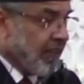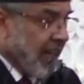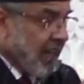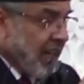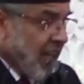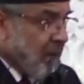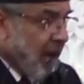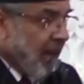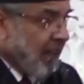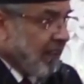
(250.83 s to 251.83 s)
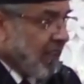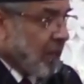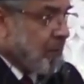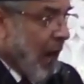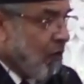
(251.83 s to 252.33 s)
that neema,
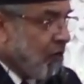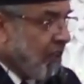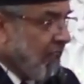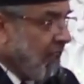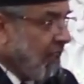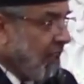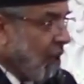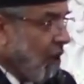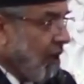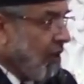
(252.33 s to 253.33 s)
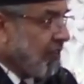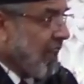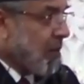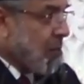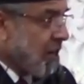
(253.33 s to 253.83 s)
that bounty,
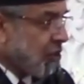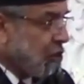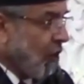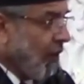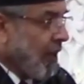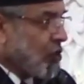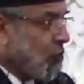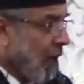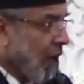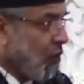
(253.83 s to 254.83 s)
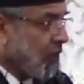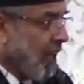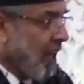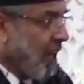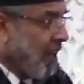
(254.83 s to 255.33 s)
that mercy of Allah subhanahu wa
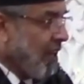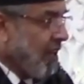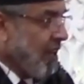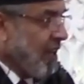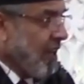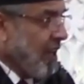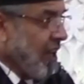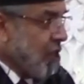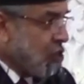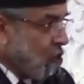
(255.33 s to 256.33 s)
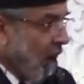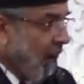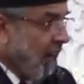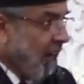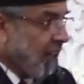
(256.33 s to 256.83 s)
ta'ala, enjoy
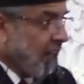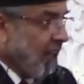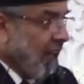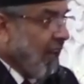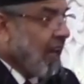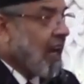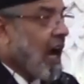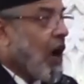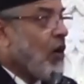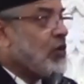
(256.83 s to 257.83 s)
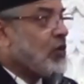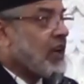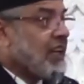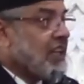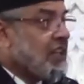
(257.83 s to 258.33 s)
it, and how you
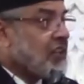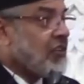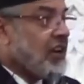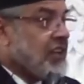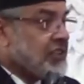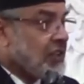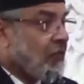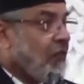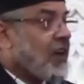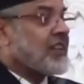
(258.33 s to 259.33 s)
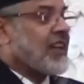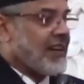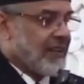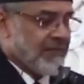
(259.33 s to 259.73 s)
can increase it further.